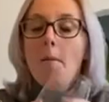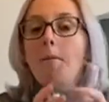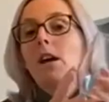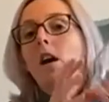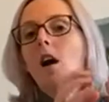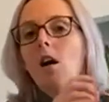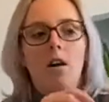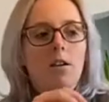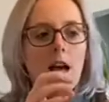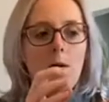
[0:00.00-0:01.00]

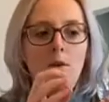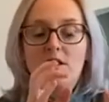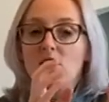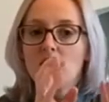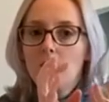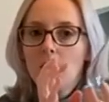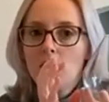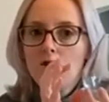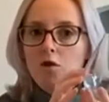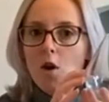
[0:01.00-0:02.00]
because I wanted to do a
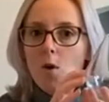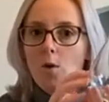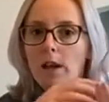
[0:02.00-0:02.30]
control.